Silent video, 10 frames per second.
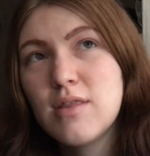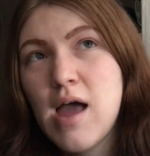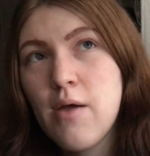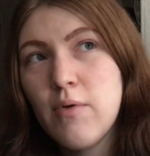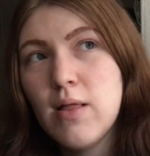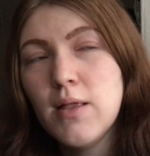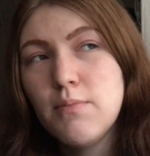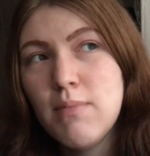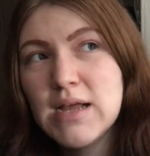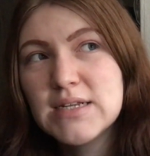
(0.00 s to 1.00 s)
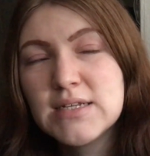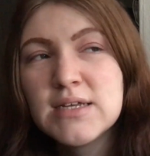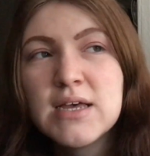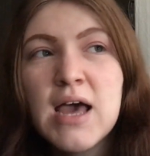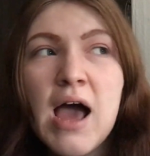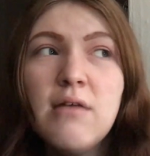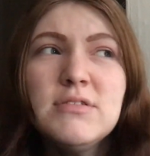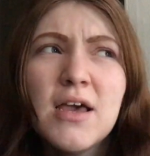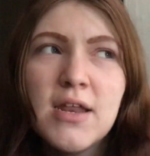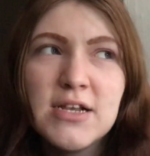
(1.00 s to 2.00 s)
I will admit. I was
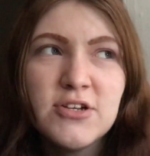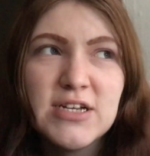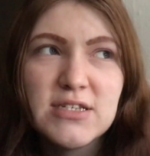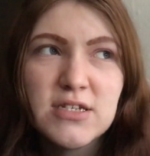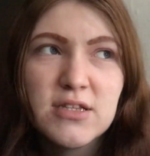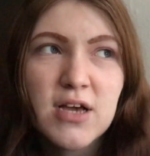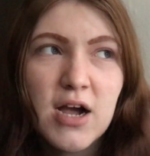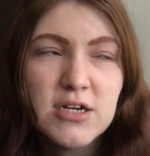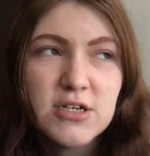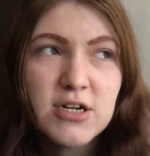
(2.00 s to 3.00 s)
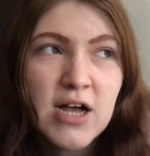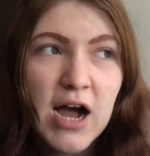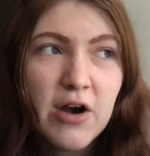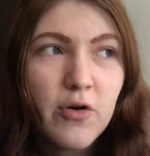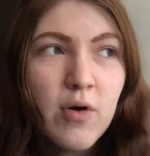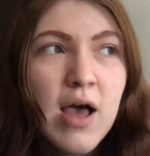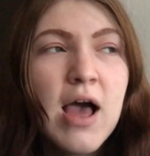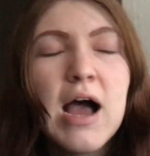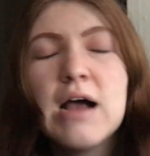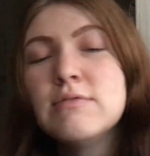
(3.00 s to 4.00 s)
kind of interested in the character of Carol.
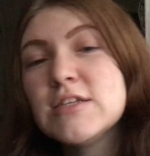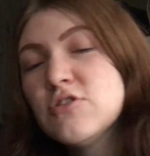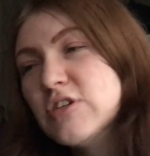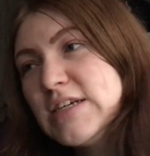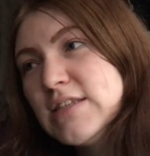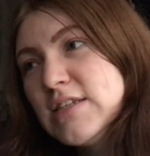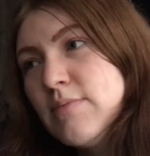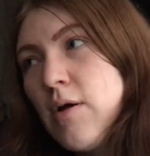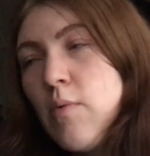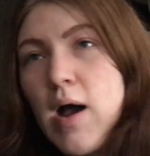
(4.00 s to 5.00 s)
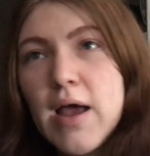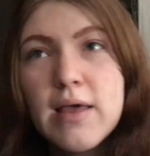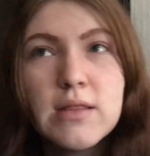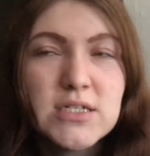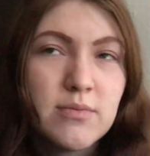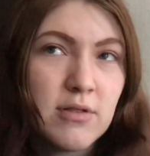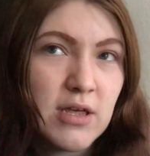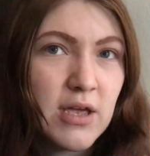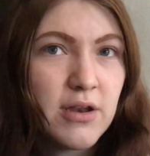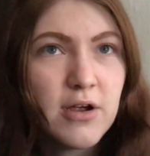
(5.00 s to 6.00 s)
I was interested about why Elizabeth
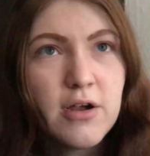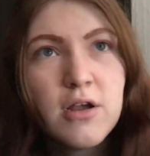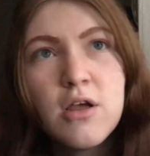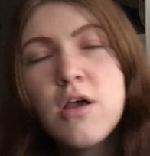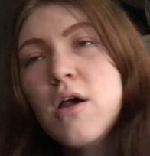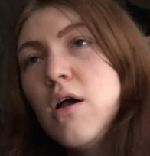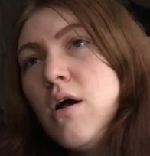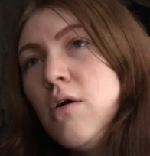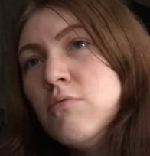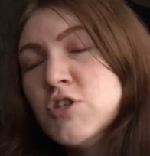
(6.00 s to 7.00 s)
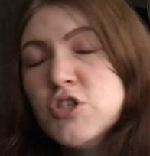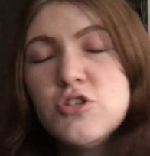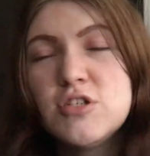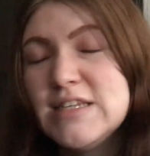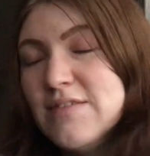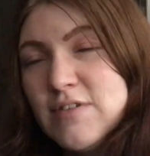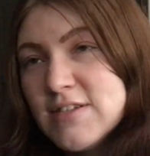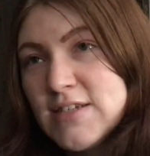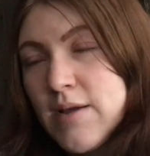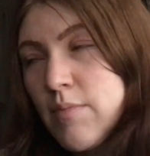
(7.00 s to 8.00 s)
hated her. Was she just an evil
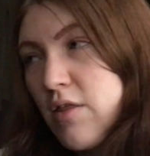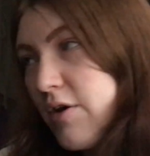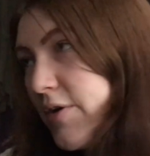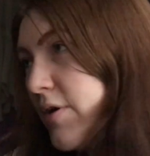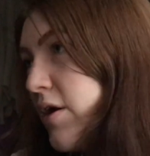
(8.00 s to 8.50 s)
stepmother?